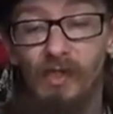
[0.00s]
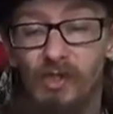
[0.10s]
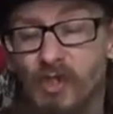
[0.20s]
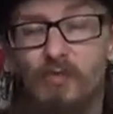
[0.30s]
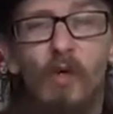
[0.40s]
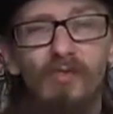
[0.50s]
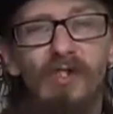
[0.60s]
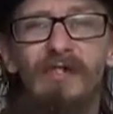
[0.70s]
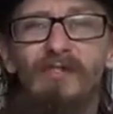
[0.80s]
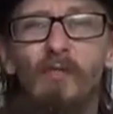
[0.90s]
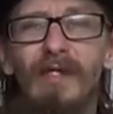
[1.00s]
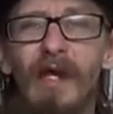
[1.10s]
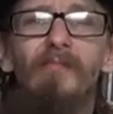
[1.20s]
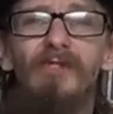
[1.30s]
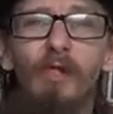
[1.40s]
You should watch it to
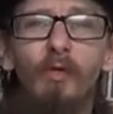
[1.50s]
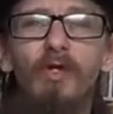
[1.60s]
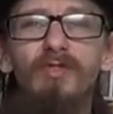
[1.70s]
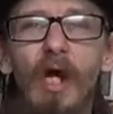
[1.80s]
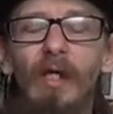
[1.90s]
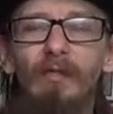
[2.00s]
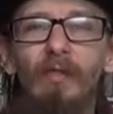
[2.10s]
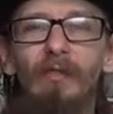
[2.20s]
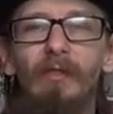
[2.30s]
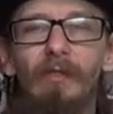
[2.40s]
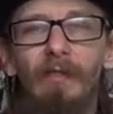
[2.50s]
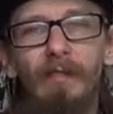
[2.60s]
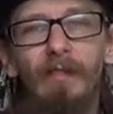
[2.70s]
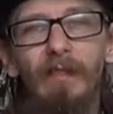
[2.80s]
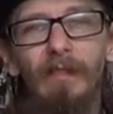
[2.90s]
recapture your own childhood.
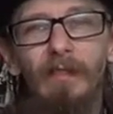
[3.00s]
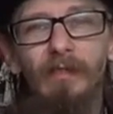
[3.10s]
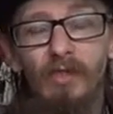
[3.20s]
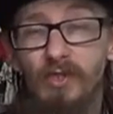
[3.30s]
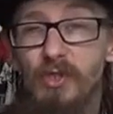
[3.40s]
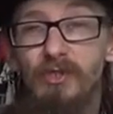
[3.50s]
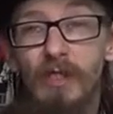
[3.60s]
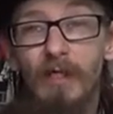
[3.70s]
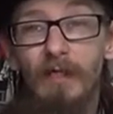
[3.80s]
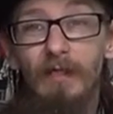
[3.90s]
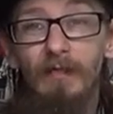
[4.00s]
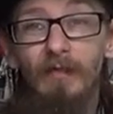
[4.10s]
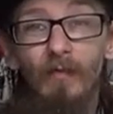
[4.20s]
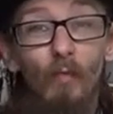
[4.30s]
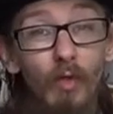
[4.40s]
You should
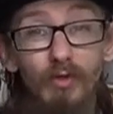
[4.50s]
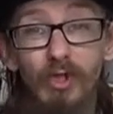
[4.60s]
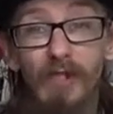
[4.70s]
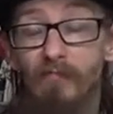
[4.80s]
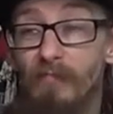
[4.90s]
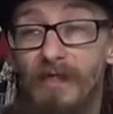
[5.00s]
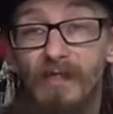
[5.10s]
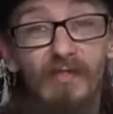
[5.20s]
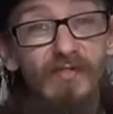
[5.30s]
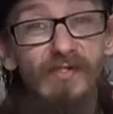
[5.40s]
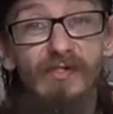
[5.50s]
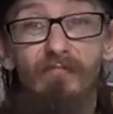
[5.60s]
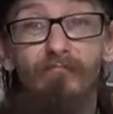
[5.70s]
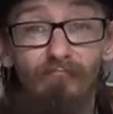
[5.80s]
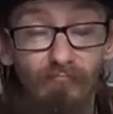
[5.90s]
watch it
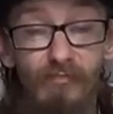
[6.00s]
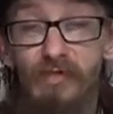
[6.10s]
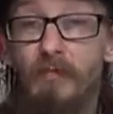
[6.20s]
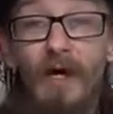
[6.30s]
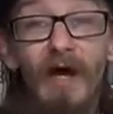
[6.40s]
because you